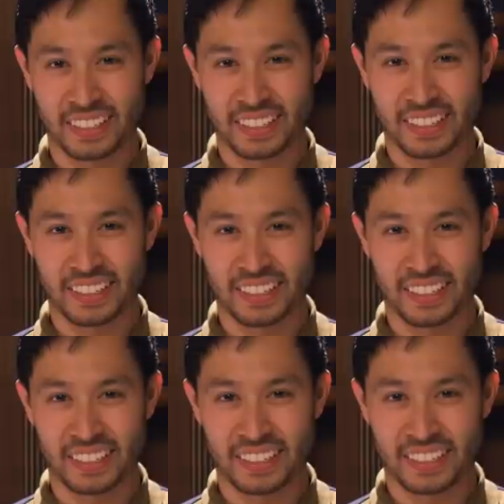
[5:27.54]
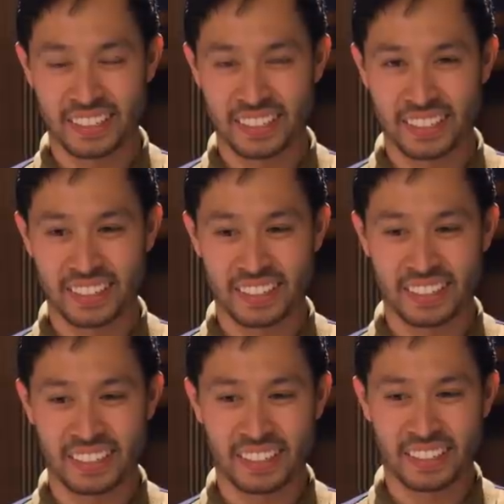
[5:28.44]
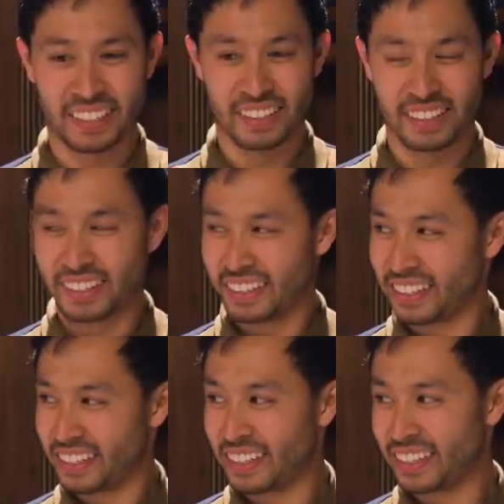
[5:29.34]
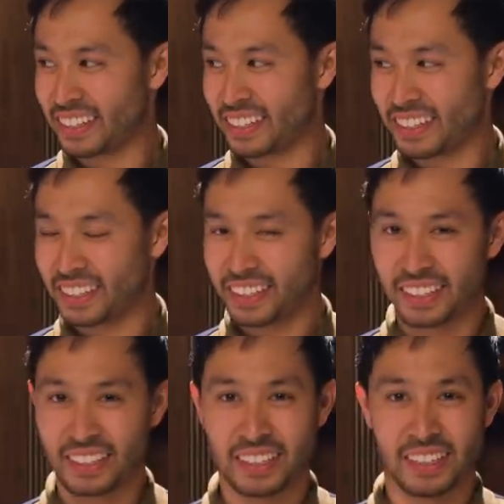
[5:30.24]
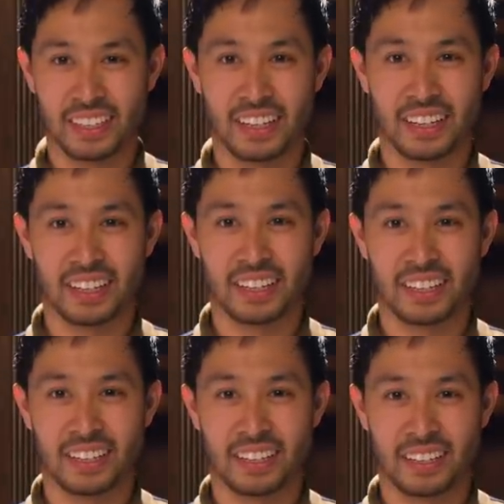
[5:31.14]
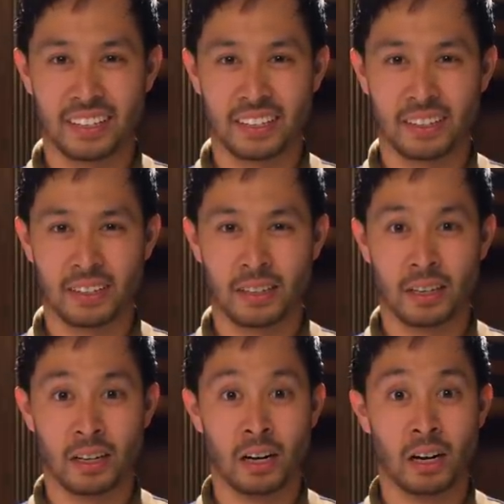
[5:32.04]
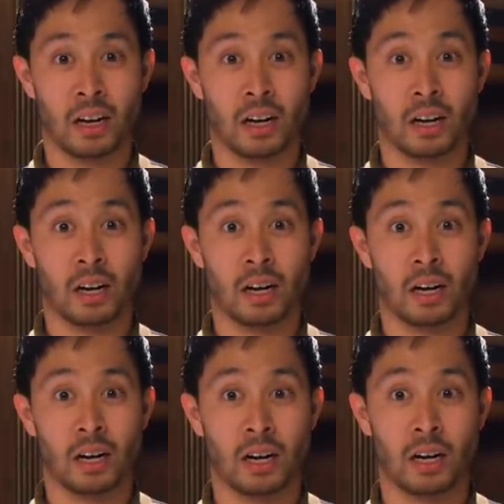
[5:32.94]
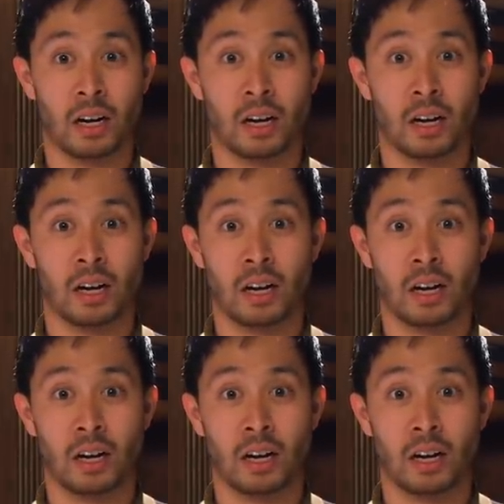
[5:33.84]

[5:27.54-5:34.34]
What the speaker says: [no speech]